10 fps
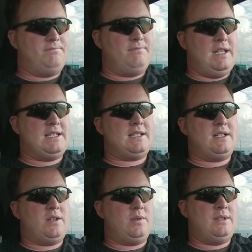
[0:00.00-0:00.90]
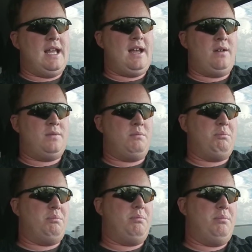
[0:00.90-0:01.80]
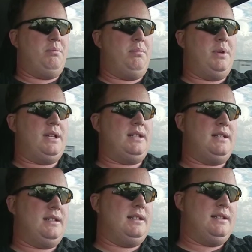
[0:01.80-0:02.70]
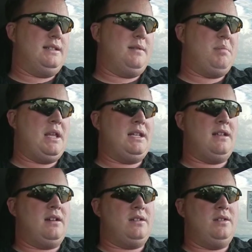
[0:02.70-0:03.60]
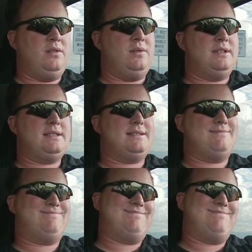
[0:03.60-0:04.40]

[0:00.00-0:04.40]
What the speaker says: It's going to go down, but depending on you, it's